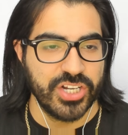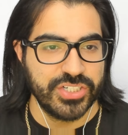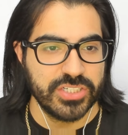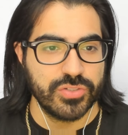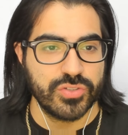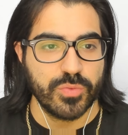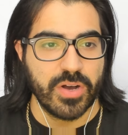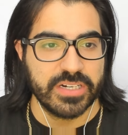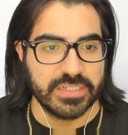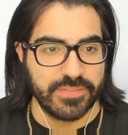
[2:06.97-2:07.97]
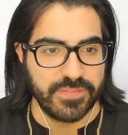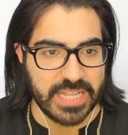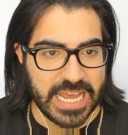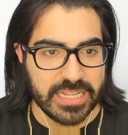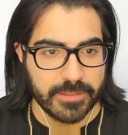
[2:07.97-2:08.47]
100 to 200
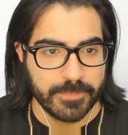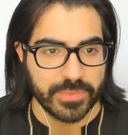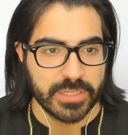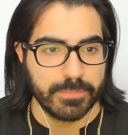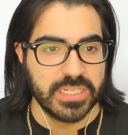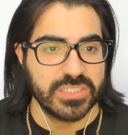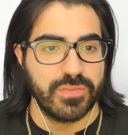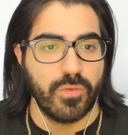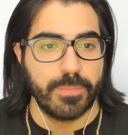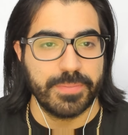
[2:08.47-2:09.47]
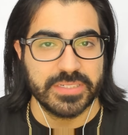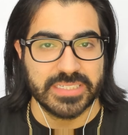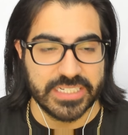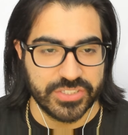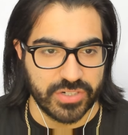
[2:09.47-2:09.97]
flat plus
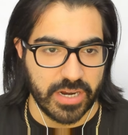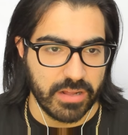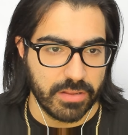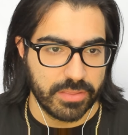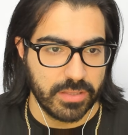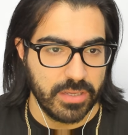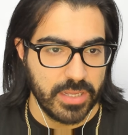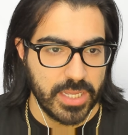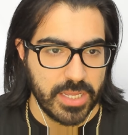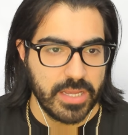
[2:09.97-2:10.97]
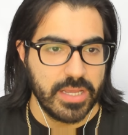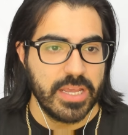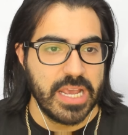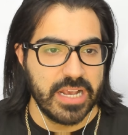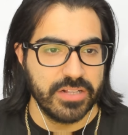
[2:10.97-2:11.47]
4% extra health.
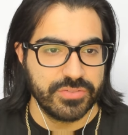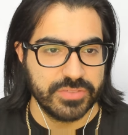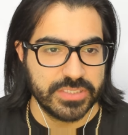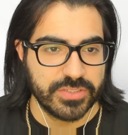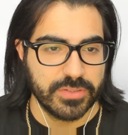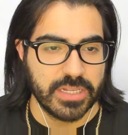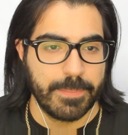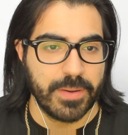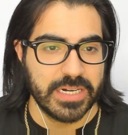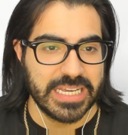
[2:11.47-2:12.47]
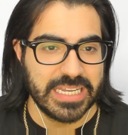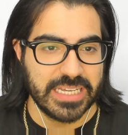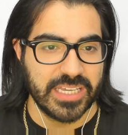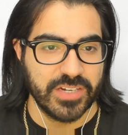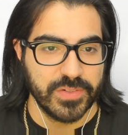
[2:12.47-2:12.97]
Health restored upon
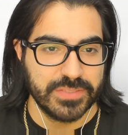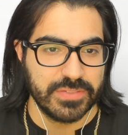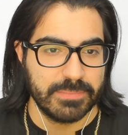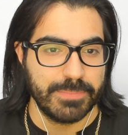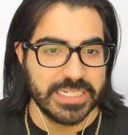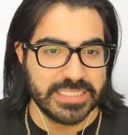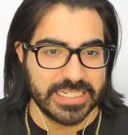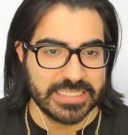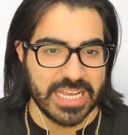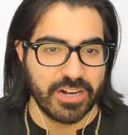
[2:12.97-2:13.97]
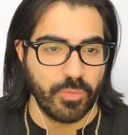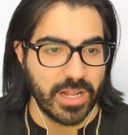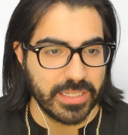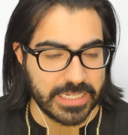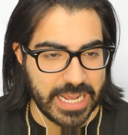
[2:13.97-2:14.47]
hitting heroes with basic attack
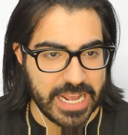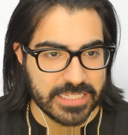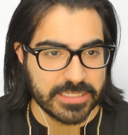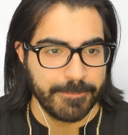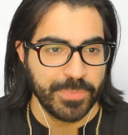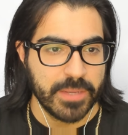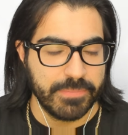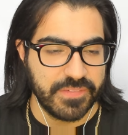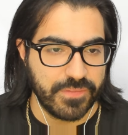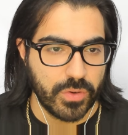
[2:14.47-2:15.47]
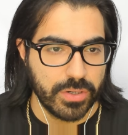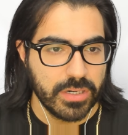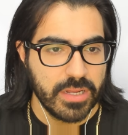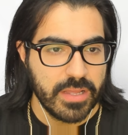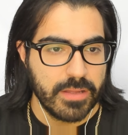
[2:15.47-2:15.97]
while enhanced.
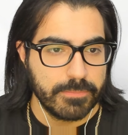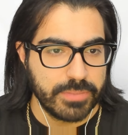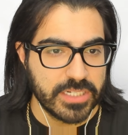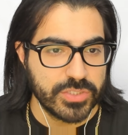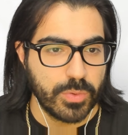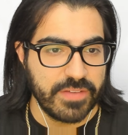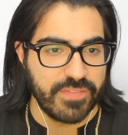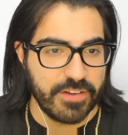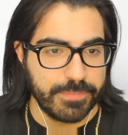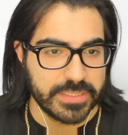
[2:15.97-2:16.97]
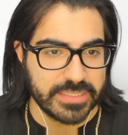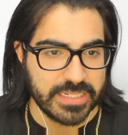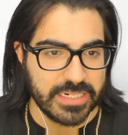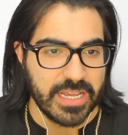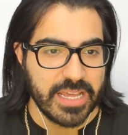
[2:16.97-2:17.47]
Before, plus
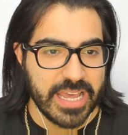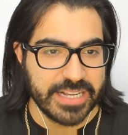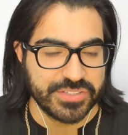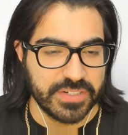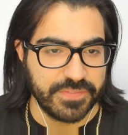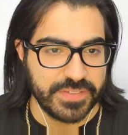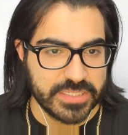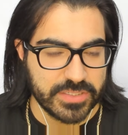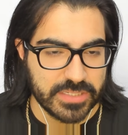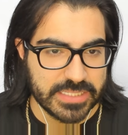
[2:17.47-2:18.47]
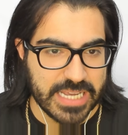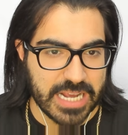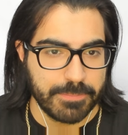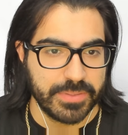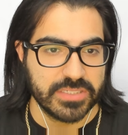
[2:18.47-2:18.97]
25% extra physical
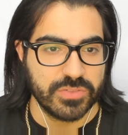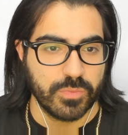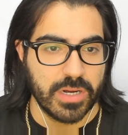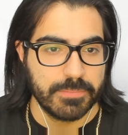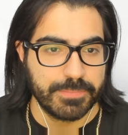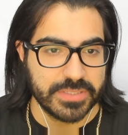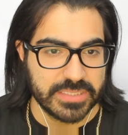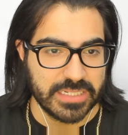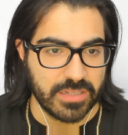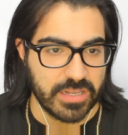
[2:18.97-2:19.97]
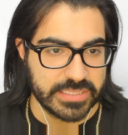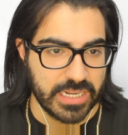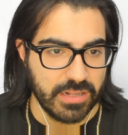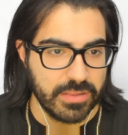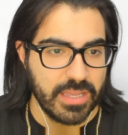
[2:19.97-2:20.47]
attack plus 1% lost
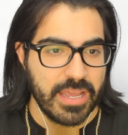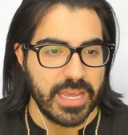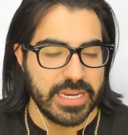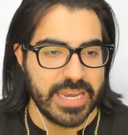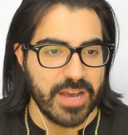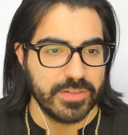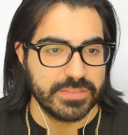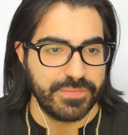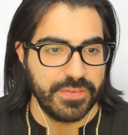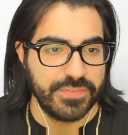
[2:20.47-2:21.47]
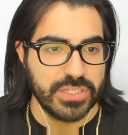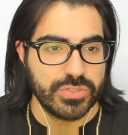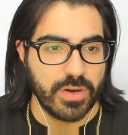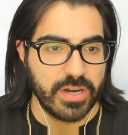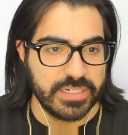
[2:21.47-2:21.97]
health. Now is 50
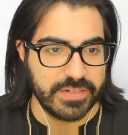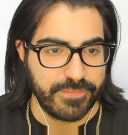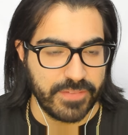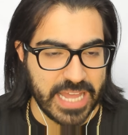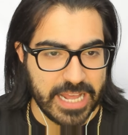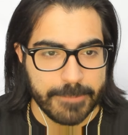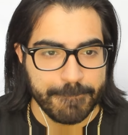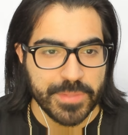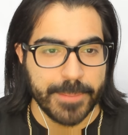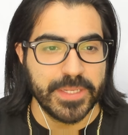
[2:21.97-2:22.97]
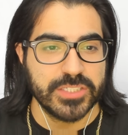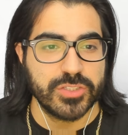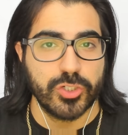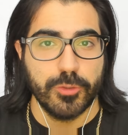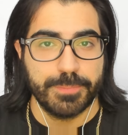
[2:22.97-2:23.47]
to 100 flat plus
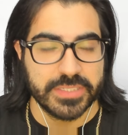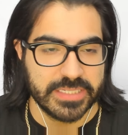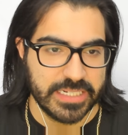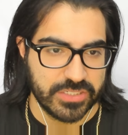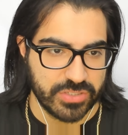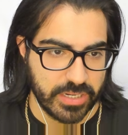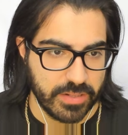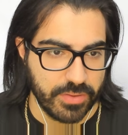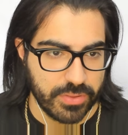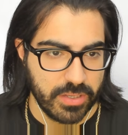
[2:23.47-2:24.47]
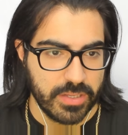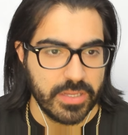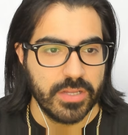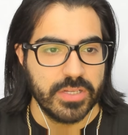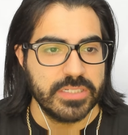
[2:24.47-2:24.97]
2% extra health.
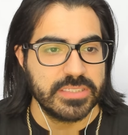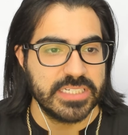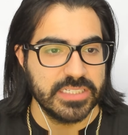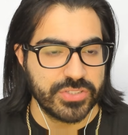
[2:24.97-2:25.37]
Skill